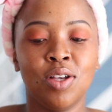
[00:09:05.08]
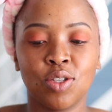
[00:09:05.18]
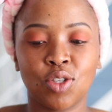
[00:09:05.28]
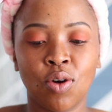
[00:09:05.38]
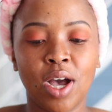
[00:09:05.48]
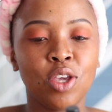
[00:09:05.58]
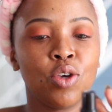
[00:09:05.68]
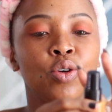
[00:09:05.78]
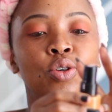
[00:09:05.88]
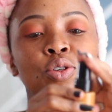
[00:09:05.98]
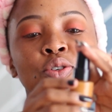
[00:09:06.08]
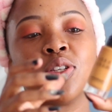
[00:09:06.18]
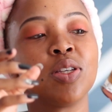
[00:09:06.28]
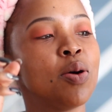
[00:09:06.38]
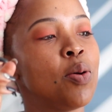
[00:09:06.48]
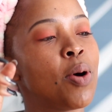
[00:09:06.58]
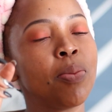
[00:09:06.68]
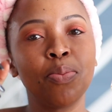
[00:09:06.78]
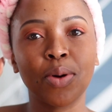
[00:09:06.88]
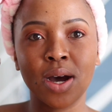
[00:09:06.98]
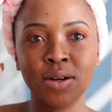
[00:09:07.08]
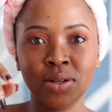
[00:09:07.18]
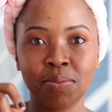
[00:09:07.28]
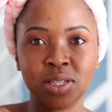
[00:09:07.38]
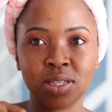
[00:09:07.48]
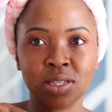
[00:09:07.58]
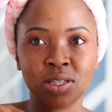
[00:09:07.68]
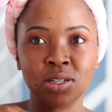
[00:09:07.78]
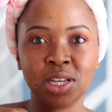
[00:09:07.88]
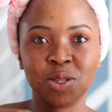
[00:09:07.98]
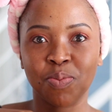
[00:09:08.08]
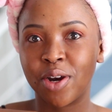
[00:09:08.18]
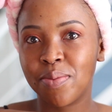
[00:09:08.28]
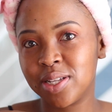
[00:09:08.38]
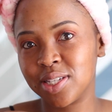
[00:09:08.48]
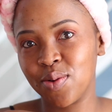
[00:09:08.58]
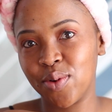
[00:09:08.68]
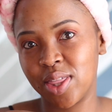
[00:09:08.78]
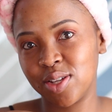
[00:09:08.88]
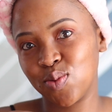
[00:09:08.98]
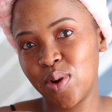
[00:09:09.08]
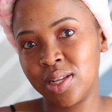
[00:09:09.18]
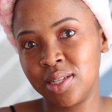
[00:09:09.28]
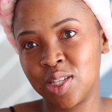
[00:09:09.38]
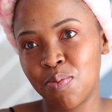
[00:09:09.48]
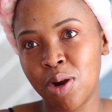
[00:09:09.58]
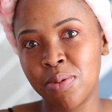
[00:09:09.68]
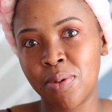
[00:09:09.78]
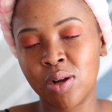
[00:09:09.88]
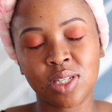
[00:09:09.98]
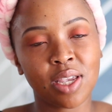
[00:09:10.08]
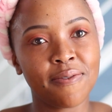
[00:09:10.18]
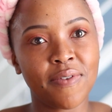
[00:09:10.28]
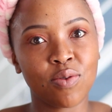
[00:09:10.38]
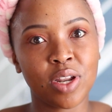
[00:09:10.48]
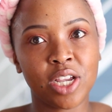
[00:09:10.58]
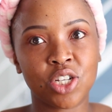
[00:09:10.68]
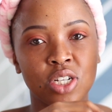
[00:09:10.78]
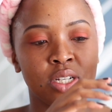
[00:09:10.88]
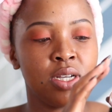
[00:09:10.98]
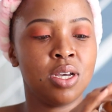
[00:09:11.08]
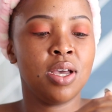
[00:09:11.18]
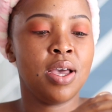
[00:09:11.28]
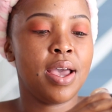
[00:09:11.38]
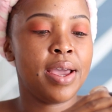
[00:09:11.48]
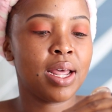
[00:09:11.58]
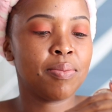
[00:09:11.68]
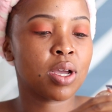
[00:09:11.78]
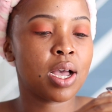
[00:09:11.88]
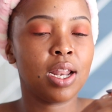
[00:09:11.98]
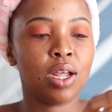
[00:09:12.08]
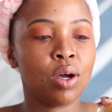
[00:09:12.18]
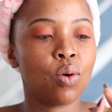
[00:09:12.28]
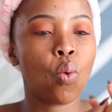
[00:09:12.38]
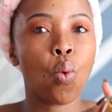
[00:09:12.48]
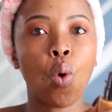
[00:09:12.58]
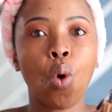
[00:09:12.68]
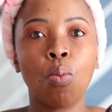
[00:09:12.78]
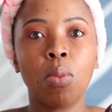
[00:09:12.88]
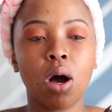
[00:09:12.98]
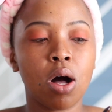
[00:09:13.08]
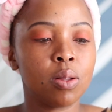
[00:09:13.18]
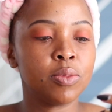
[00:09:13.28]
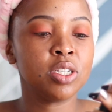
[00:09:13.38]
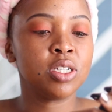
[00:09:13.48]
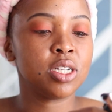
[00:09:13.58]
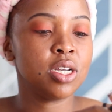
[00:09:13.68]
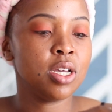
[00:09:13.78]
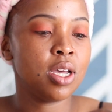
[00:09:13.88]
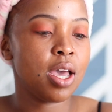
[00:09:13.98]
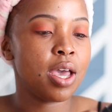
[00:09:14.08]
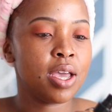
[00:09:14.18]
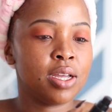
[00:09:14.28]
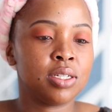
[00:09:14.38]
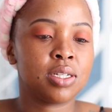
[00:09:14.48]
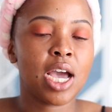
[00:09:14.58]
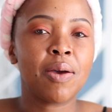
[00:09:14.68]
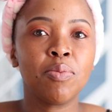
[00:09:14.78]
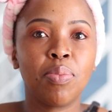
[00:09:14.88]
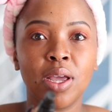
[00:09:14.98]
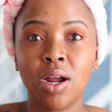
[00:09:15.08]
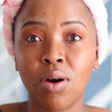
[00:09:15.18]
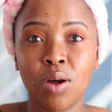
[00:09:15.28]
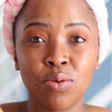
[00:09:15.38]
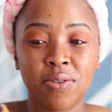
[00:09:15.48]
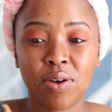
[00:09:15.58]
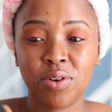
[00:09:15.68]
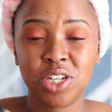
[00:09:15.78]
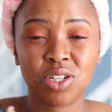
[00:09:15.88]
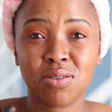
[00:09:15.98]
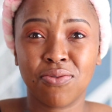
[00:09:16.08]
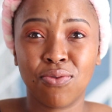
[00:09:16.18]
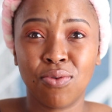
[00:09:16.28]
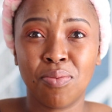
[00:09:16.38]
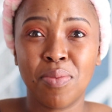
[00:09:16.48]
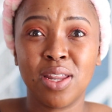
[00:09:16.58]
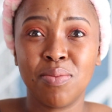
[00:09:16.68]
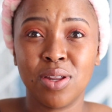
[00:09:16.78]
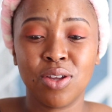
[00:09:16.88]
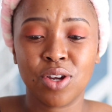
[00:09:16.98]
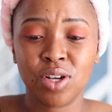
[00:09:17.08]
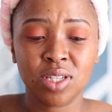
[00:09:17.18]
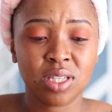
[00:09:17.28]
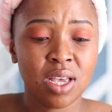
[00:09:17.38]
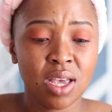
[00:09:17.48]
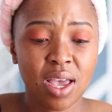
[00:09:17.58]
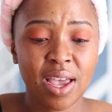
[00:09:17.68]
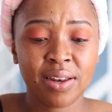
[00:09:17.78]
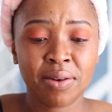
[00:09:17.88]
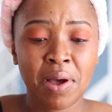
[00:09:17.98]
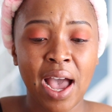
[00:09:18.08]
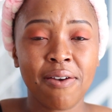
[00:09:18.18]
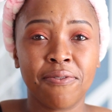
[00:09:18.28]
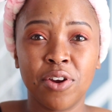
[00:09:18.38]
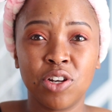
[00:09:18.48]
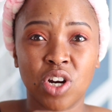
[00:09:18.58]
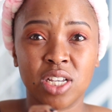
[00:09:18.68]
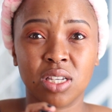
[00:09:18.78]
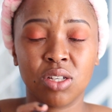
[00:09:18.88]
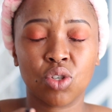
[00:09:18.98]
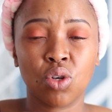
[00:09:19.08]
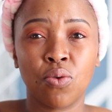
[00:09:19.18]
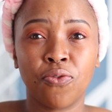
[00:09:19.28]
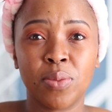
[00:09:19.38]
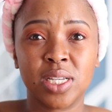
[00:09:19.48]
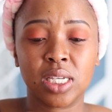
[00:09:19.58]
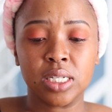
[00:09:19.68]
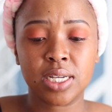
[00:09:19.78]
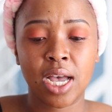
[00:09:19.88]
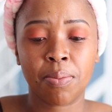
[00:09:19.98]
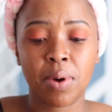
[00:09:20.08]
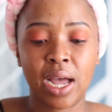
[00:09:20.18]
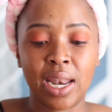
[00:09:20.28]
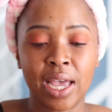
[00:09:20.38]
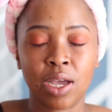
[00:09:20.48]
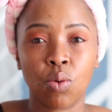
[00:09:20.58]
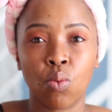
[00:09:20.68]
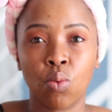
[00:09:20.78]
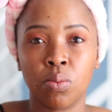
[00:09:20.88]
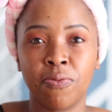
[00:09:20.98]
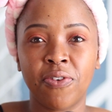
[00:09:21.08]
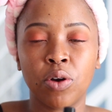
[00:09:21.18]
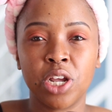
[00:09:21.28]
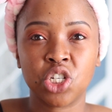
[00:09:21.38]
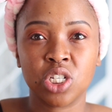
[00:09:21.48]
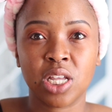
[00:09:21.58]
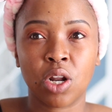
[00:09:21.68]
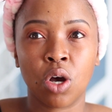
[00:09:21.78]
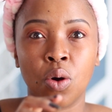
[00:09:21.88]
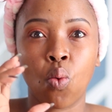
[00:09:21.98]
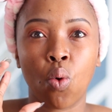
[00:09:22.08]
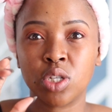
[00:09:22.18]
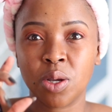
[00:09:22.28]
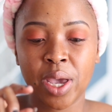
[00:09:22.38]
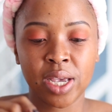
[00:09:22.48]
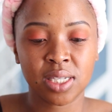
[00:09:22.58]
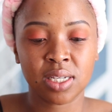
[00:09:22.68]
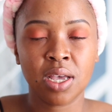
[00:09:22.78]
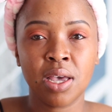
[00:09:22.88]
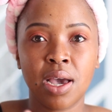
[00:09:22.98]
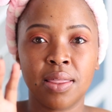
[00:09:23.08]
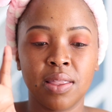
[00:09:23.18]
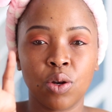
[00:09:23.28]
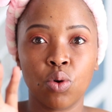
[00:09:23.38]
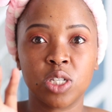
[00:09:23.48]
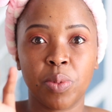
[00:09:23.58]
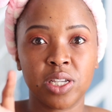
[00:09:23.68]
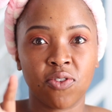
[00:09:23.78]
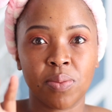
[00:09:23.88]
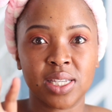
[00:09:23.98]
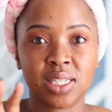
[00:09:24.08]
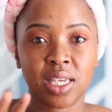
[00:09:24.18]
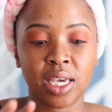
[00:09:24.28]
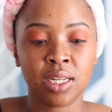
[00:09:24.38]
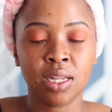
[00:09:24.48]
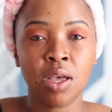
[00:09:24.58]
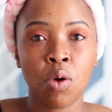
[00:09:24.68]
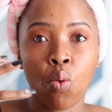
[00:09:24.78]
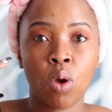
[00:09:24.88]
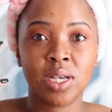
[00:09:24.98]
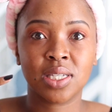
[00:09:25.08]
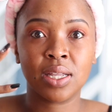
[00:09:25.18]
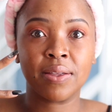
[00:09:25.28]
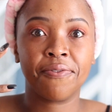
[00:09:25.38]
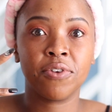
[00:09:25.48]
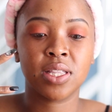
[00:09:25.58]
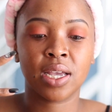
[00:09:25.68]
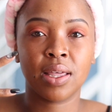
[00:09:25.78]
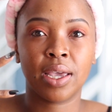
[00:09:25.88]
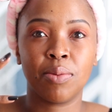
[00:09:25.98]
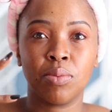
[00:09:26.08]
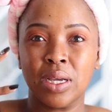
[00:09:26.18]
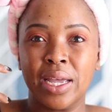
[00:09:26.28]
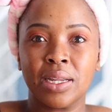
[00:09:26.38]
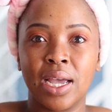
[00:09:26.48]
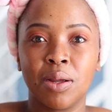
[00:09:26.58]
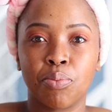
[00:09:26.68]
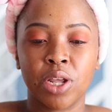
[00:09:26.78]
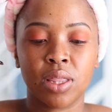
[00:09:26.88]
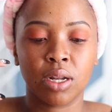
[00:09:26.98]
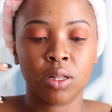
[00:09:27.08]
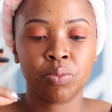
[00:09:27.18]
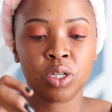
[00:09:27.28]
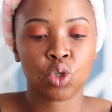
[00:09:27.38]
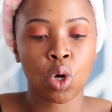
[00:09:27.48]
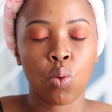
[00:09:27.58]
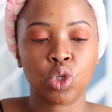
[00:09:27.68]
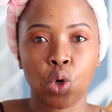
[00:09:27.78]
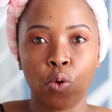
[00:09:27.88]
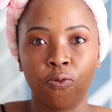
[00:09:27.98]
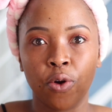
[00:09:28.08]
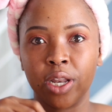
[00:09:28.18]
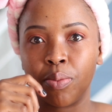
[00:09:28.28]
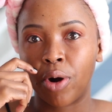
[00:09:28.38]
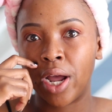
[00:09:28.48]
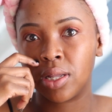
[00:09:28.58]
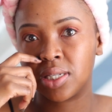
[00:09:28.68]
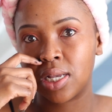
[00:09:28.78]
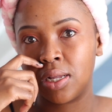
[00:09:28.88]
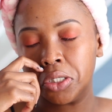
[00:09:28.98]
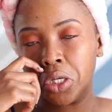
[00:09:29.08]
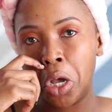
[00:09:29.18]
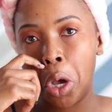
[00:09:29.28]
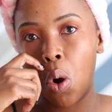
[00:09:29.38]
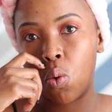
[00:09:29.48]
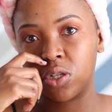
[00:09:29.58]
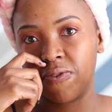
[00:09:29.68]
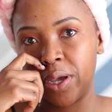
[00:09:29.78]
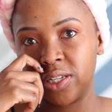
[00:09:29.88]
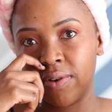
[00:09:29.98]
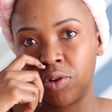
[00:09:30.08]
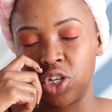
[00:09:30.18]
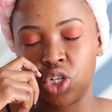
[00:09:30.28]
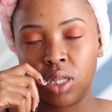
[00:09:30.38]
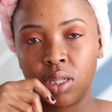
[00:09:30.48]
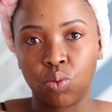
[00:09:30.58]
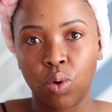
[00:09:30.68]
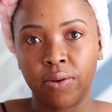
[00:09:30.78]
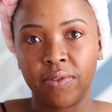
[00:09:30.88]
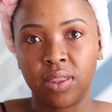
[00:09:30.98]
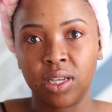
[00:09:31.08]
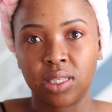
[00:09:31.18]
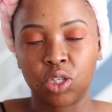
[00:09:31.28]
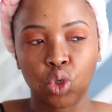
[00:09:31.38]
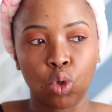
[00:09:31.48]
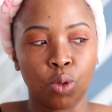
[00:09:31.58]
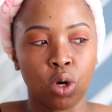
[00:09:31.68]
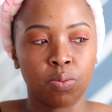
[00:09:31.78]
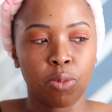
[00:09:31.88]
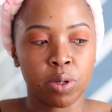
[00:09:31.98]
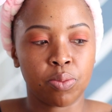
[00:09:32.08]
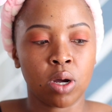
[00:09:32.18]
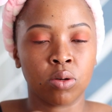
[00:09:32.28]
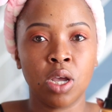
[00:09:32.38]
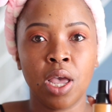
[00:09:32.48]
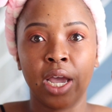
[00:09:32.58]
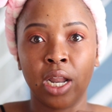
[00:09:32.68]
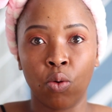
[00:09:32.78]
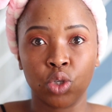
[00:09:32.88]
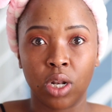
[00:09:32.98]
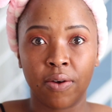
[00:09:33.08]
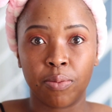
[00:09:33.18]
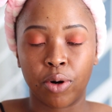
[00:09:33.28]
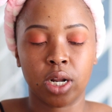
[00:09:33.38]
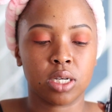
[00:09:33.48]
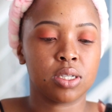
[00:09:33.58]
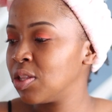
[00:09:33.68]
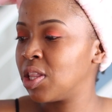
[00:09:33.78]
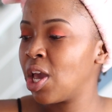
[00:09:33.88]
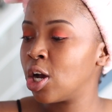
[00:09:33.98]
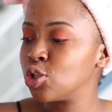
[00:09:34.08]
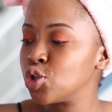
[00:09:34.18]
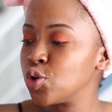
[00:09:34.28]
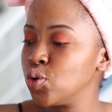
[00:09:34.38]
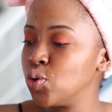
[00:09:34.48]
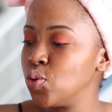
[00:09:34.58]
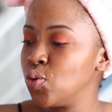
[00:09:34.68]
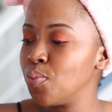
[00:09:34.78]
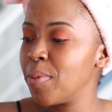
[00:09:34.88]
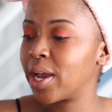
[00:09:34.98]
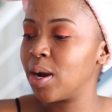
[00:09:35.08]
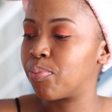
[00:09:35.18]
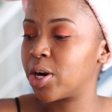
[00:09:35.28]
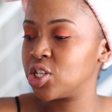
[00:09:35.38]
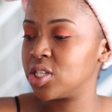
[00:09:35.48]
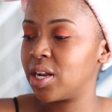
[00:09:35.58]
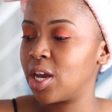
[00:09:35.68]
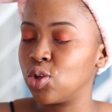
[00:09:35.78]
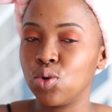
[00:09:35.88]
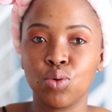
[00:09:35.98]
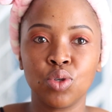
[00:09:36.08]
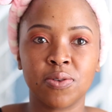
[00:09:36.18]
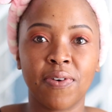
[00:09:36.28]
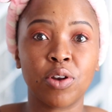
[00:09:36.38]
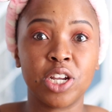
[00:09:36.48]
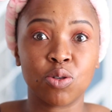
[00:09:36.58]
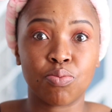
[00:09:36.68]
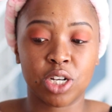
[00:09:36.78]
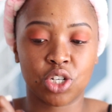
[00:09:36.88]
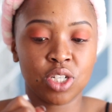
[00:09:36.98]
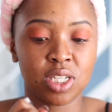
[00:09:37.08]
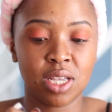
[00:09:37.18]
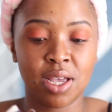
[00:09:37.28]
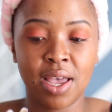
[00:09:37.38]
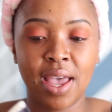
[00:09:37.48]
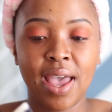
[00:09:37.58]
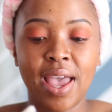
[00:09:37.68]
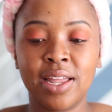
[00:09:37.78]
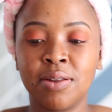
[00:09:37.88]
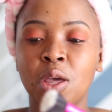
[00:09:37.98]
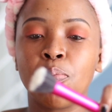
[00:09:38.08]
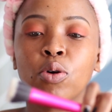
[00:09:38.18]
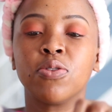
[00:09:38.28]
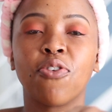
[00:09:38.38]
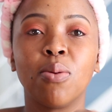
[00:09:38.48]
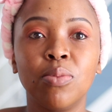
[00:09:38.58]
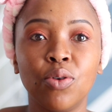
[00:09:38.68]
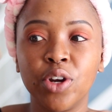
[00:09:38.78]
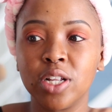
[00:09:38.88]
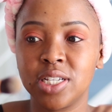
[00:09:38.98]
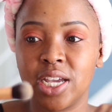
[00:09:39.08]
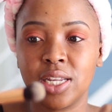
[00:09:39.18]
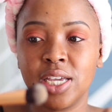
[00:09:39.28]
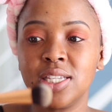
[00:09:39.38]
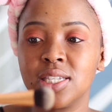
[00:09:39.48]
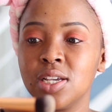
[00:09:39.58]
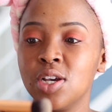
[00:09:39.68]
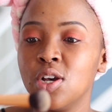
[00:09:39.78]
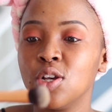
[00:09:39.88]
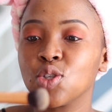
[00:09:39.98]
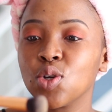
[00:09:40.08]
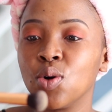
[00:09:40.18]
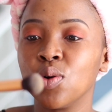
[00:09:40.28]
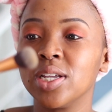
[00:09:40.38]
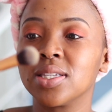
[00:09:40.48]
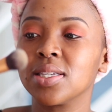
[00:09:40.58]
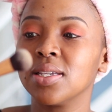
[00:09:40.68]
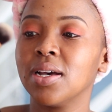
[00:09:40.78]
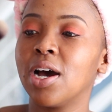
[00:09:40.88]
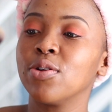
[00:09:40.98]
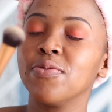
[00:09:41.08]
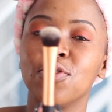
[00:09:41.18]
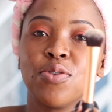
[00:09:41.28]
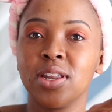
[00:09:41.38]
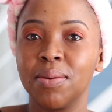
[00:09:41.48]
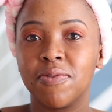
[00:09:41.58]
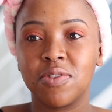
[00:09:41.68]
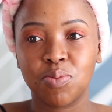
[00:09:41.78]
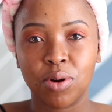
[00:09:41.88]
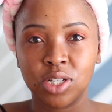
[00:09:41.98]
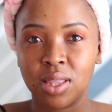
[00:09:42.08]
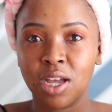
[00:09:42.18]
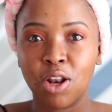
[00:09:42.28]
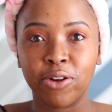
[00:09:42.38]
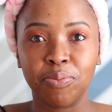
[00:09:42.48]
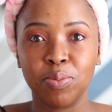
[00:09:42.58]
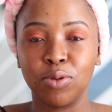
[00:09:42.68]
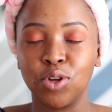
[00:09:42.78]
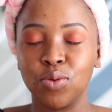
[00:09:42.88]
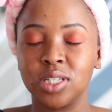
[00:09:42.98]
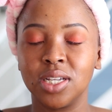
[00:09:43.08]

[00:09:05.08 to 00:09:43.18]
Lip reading: So I use Bobbi Brown. I'm still experimenting with this one. It's a Bobbi Brown Skin Foundation, and I'm the color Warm Almond. And I've been playing around with foundations for many years, and I have very dry skin. So for my skin type, I like foundations that are water-based. I think that works best for my skin, where my skin feels like they can kind of breathe a little bit. So I always go for any brand that sells a water-based foundation, and that's one of the things that sold me on Bobbi Brown, and I also love her products. There are 2 makeup brushes that I use, foundation brushes, and they're both from Real Techniques. So I don't even know the name of this brush. I think a lot of people know it.